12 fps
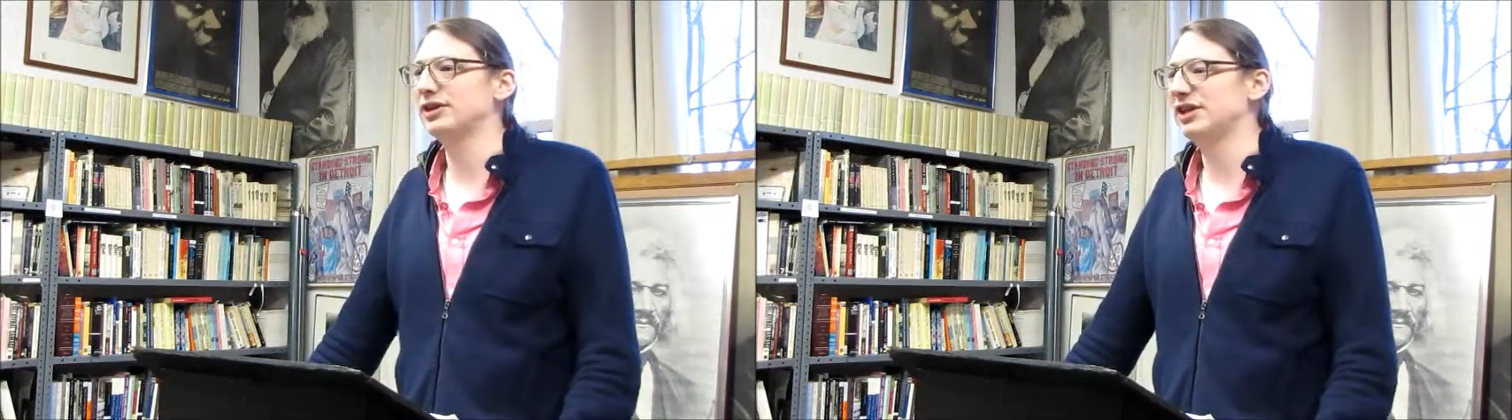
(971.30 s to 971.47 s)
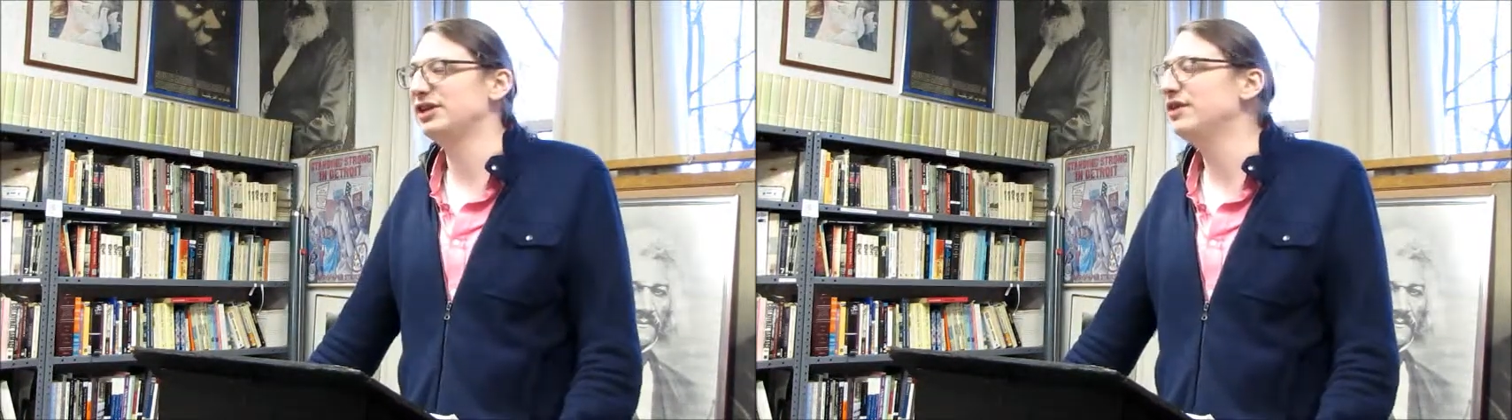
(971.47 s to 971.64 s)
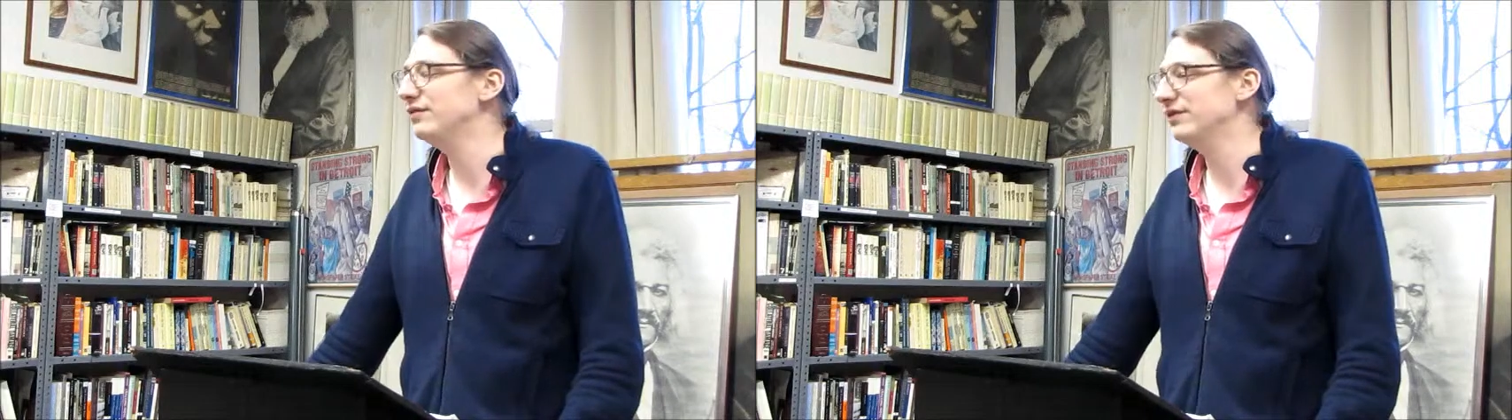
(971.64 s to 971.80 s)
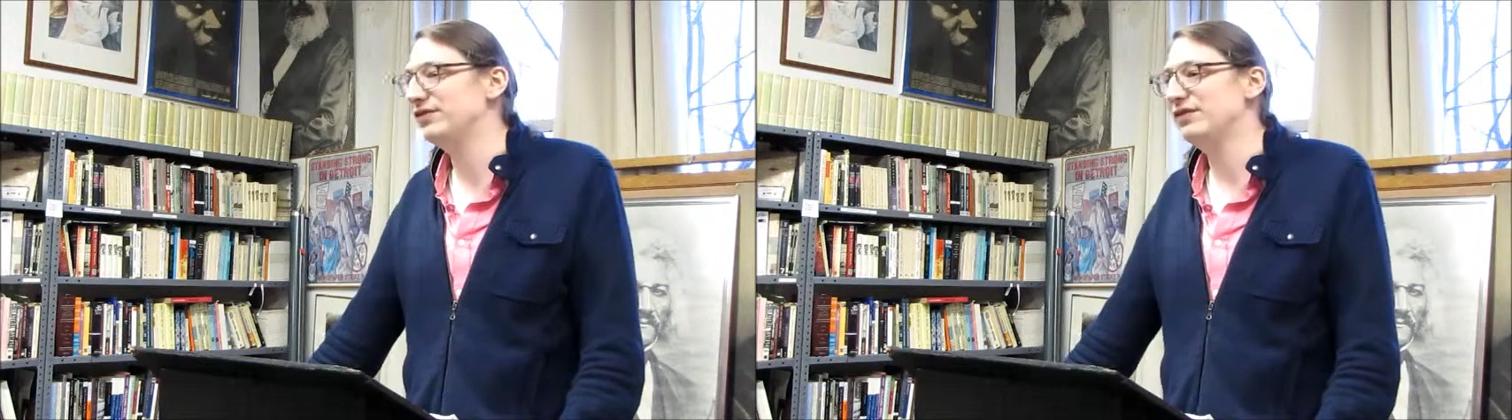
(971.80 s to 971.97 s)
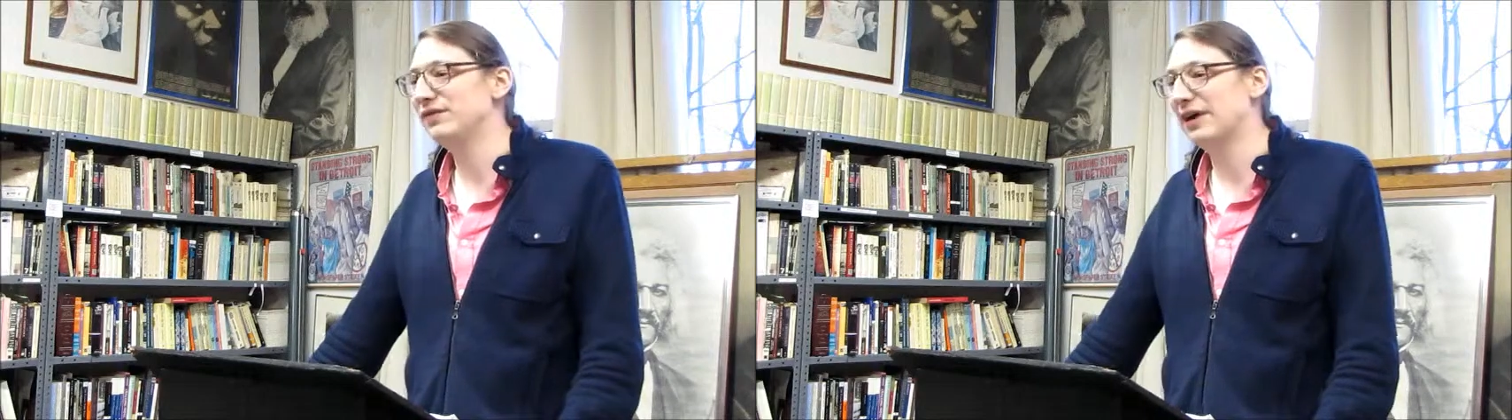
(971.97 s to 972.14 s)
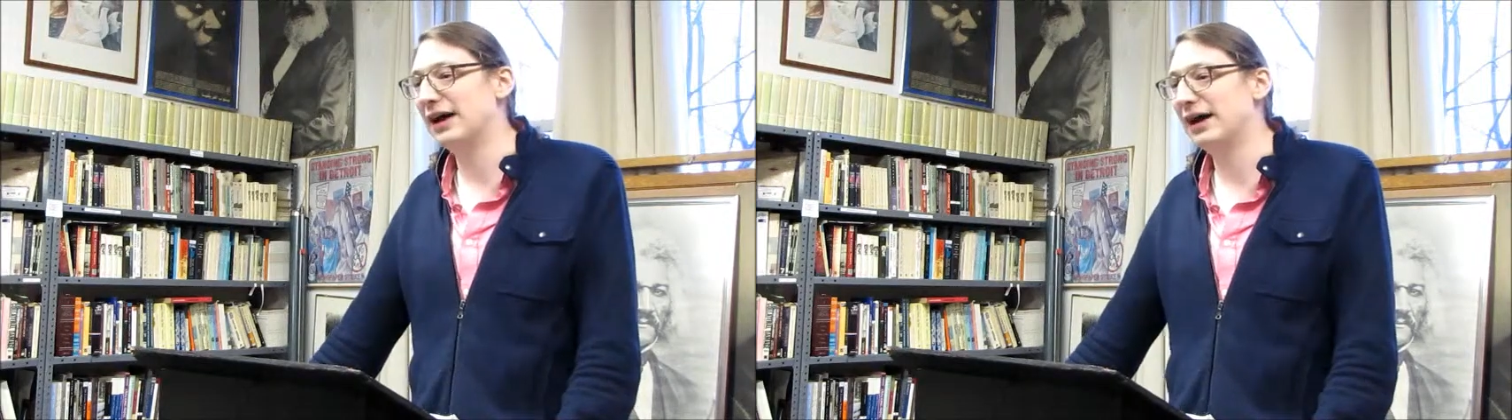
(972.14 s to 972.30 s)
in
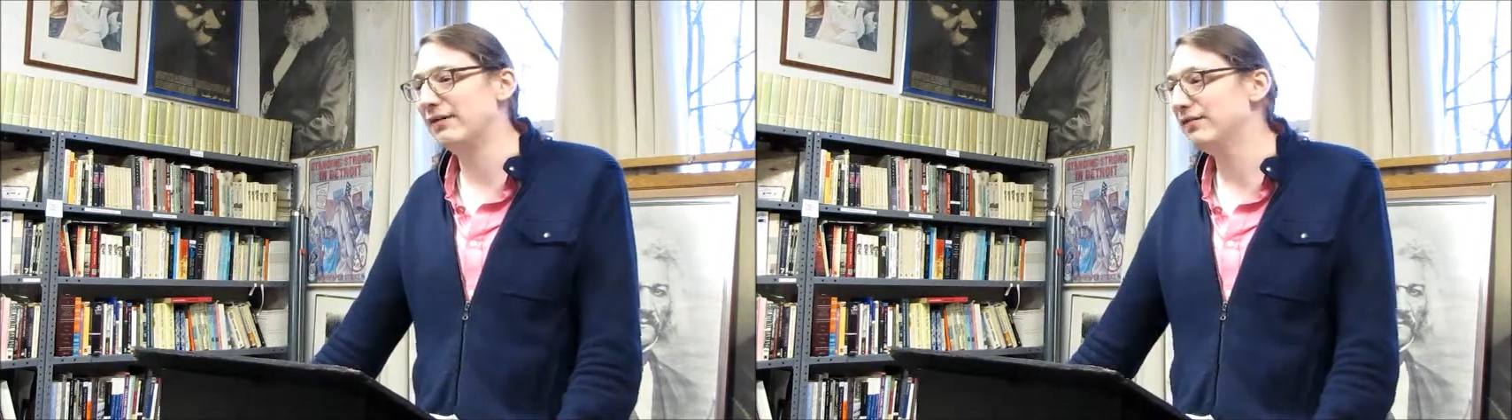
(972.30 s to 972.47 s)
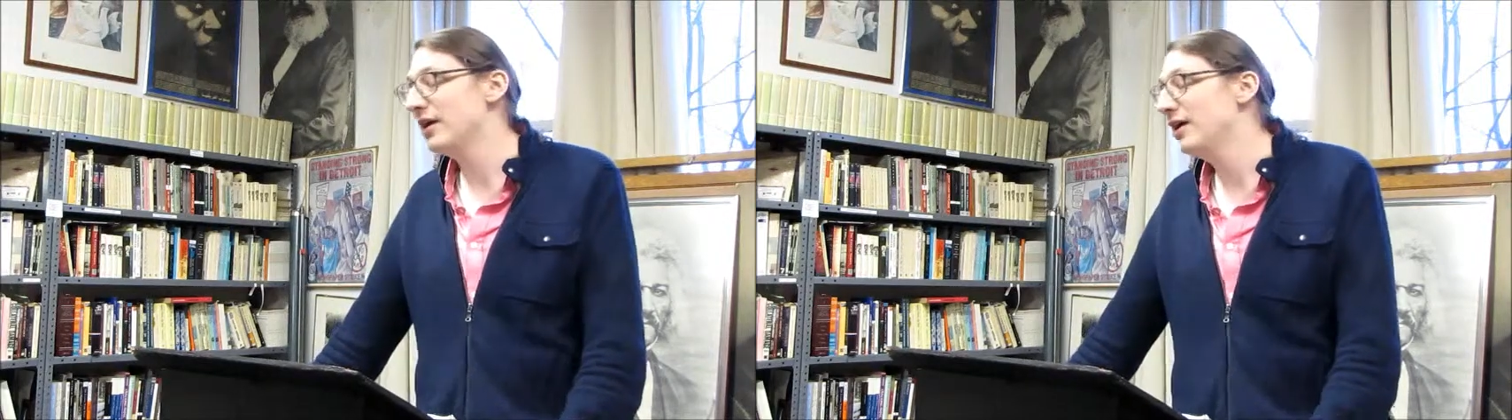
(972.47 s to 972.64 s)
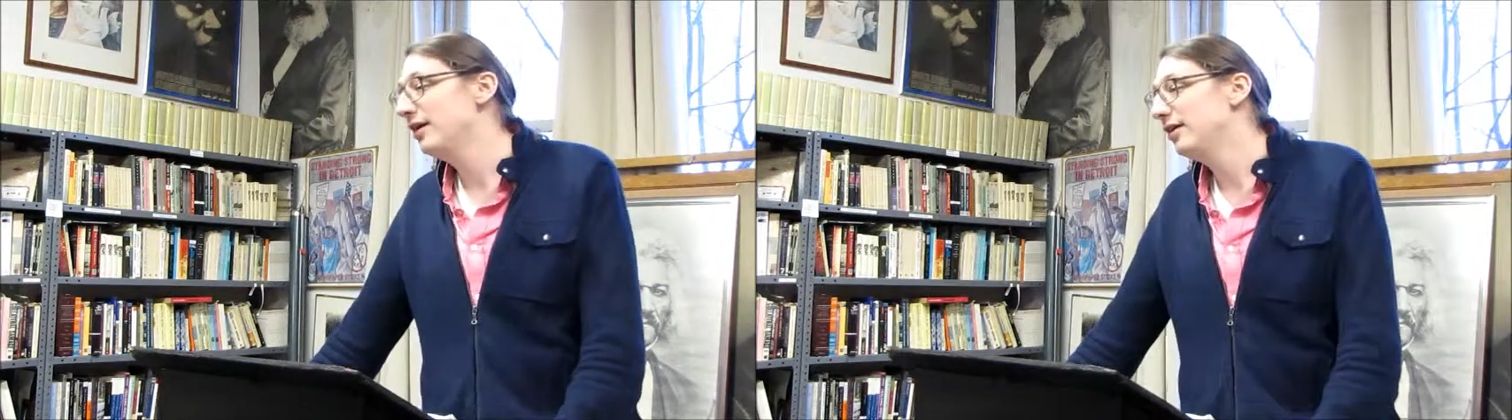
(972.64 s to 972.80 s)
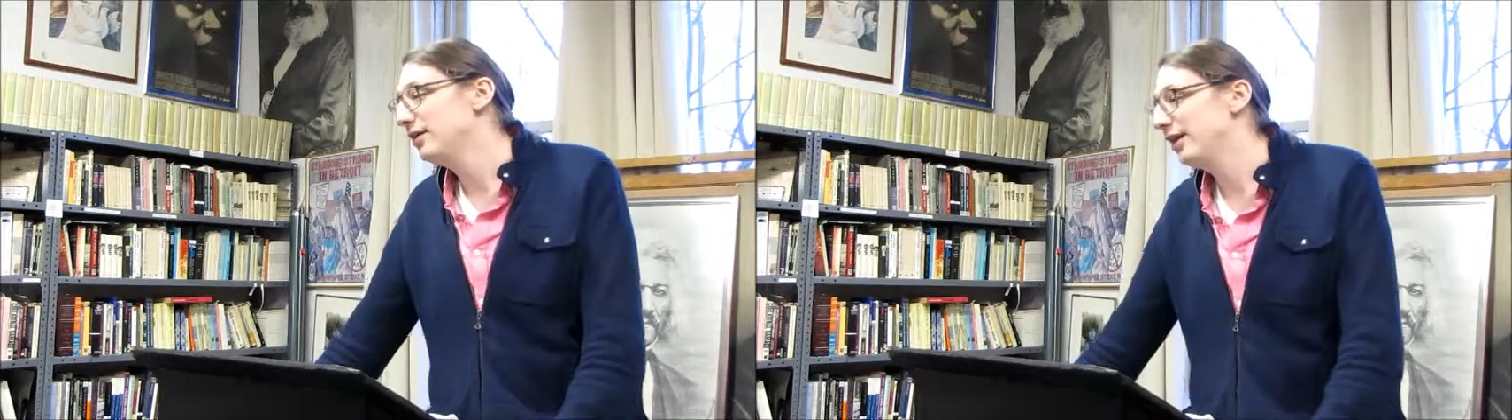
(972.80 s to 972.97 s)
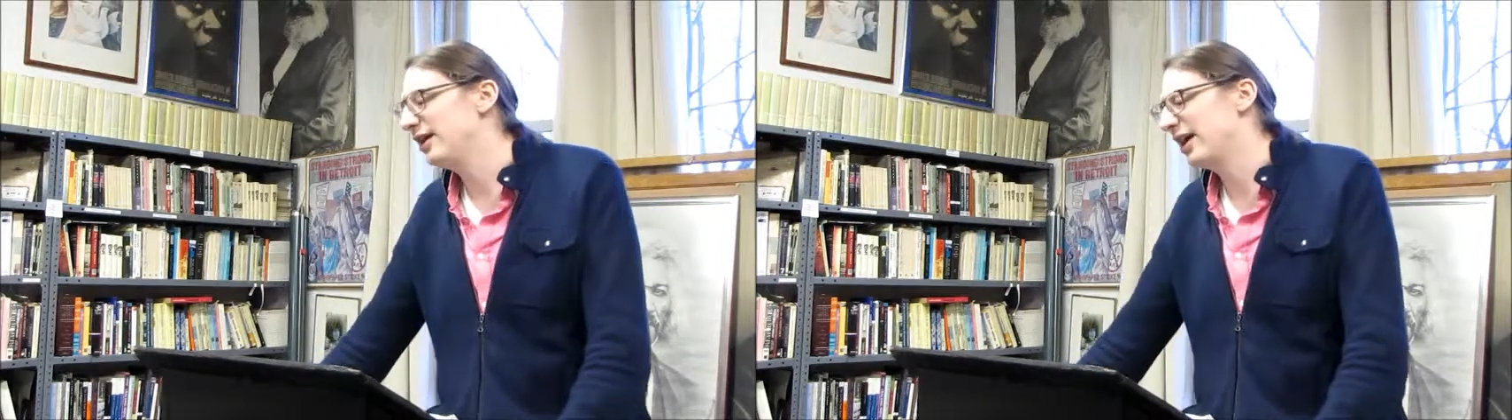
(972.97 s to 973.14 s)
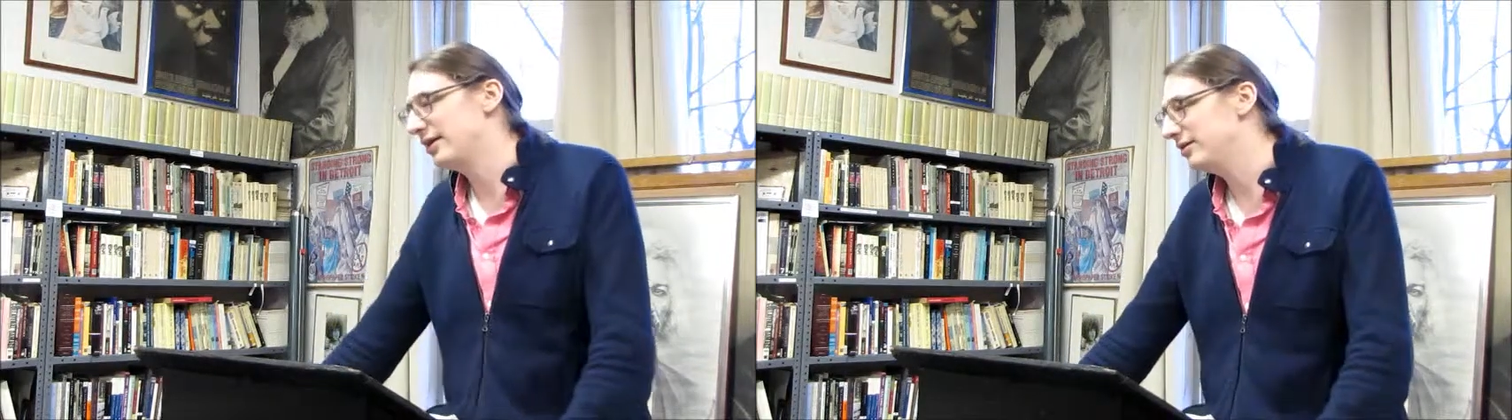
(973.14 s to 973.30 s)
1955.
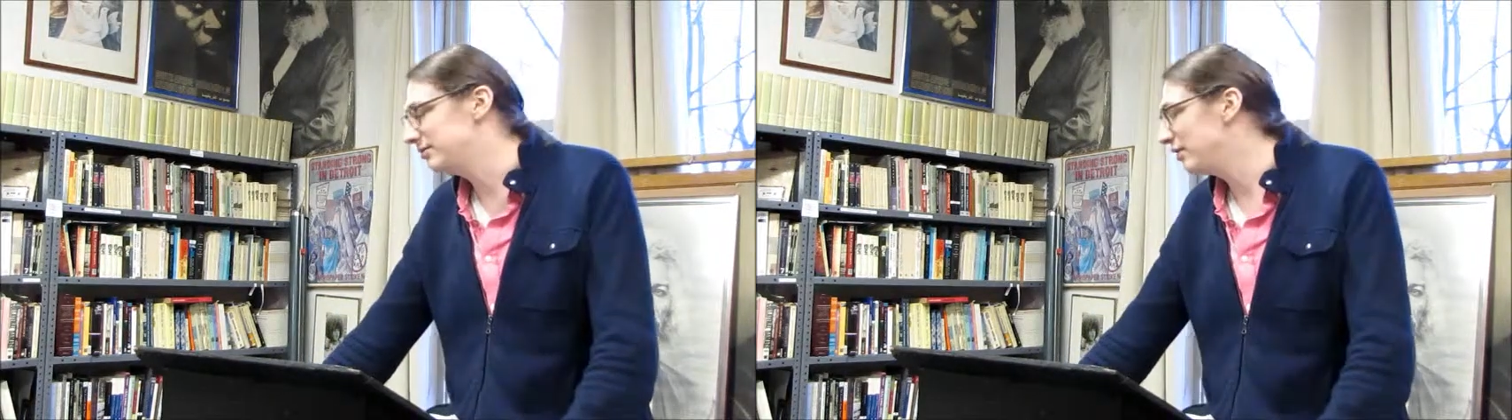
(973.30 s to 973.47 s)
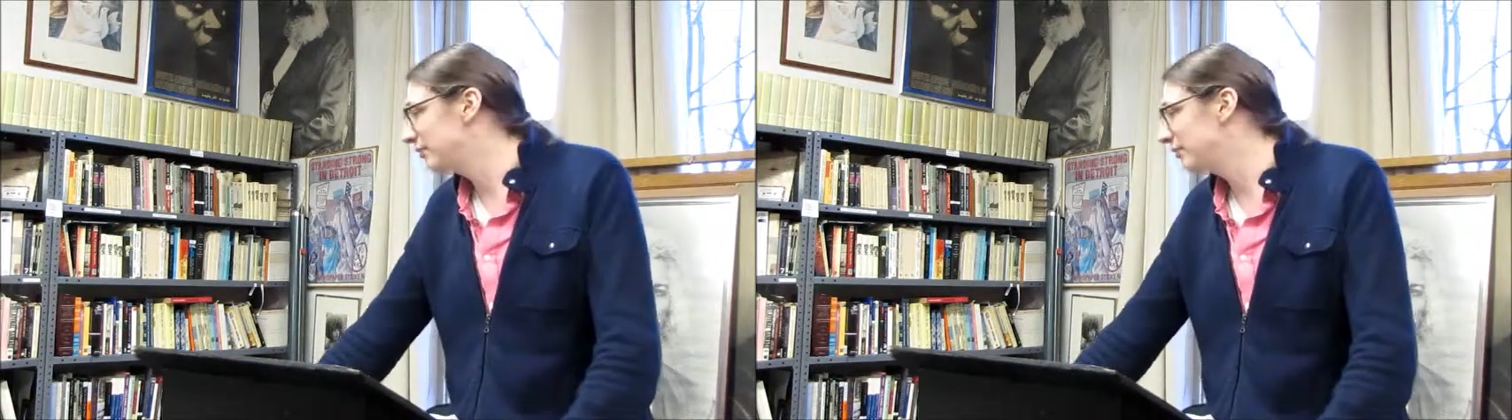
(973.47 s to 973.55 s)
And I